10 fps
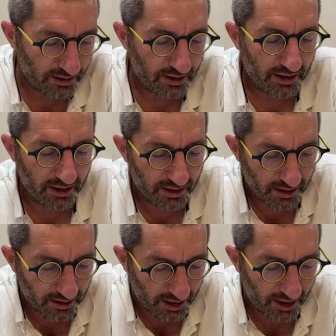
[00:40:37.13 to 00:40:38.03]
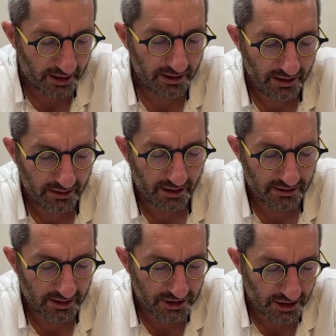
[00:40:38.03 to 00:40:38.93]
He that is
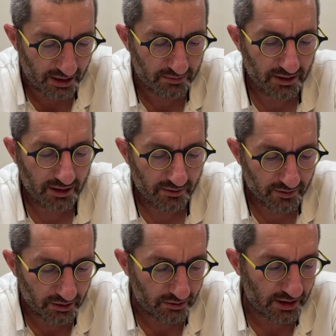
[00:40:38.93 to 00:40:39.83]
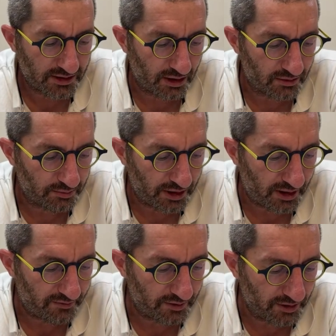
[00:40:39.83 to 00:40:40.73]
Hashem, v'lo nasa'u
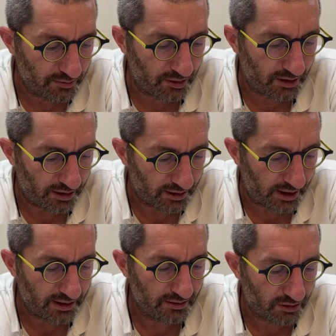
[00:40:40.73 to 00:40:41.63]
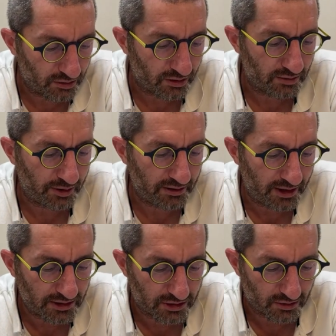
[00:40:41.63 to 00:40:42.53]
panav libo le'elah, and he no longer paid
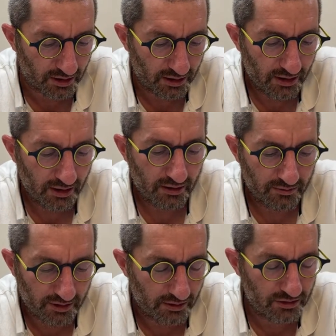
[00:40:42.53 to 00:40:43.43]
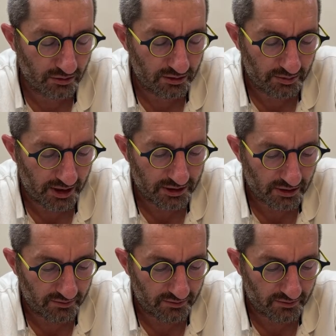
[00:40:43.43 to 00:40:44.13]
attention to her, to Bnei Israel.